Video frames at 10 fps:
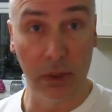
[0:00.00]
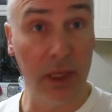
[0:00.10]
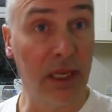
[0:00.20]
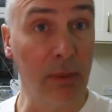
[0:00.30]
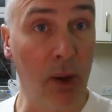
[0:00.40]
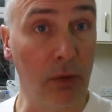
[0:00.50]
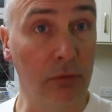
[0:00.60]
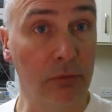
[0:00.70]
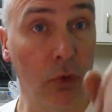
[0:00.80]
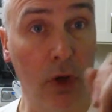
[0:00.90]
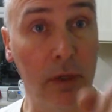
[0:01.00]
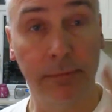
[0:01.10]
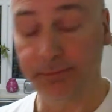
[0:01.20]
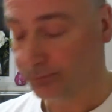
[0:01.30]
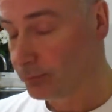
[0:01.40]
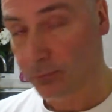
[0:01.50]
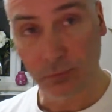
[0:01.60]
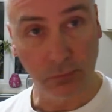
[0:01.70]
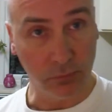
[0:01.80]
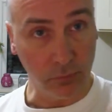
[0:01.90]
Lakey Blow, Roy.
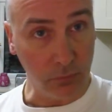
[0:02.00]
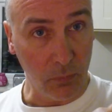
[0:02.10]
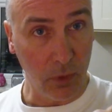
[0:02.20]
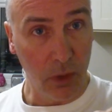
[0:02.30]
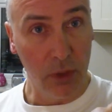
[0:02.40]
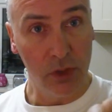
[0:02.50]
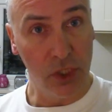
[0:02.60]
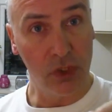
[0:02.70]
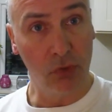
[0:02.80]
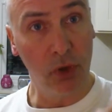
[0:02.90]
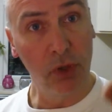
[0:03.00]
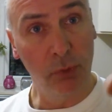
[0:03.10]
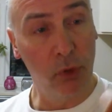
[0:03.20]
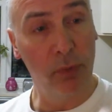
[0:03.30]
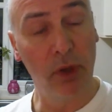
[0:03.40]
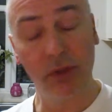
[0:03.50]
Cheers, Roy, you put me